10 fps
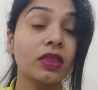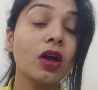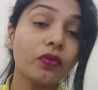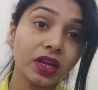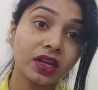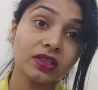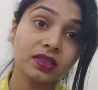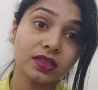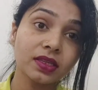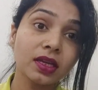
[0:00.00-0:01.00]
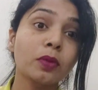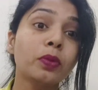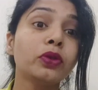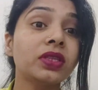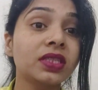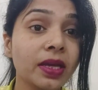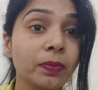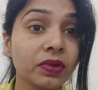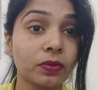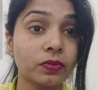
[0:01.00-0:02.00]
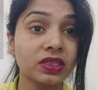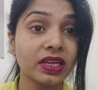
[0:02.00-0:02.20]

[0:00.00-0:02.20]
Now we are discussing about the symptoms,